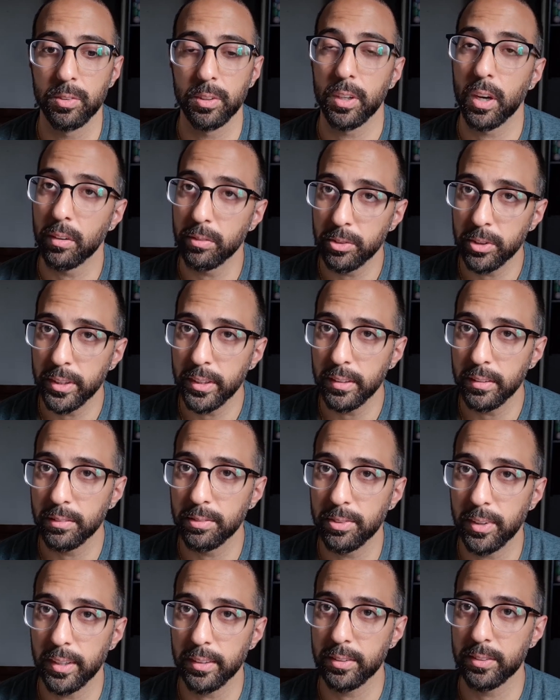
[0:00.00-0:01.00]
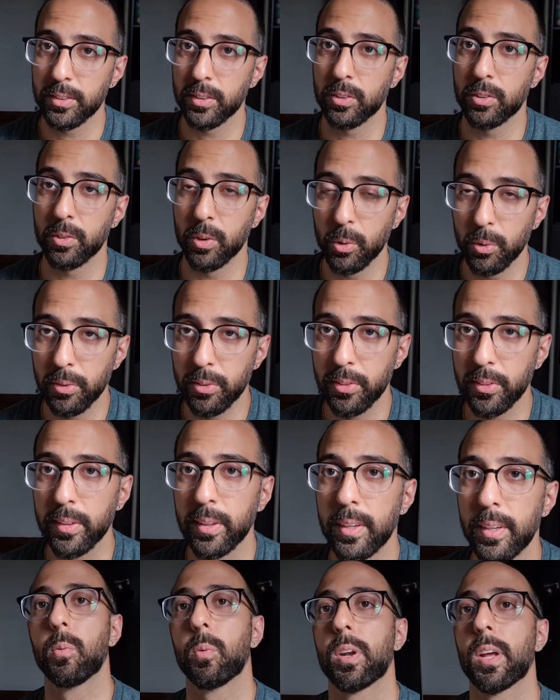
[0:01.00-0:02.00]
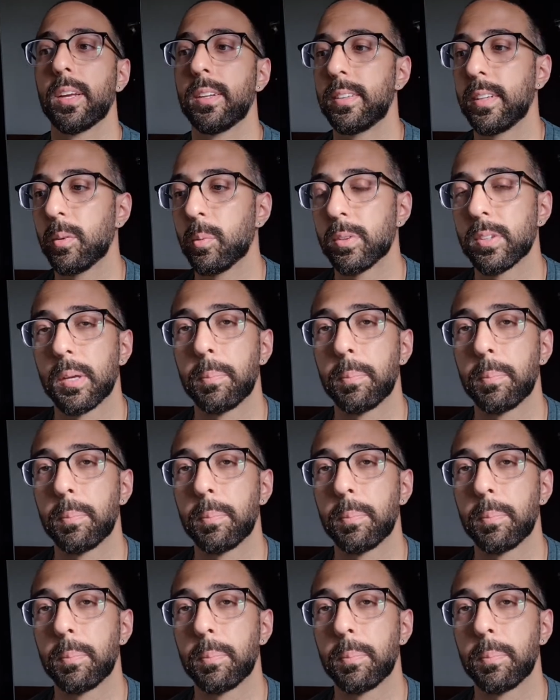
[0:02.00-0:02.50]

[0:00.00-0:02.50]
recovery and faster growth. what I did was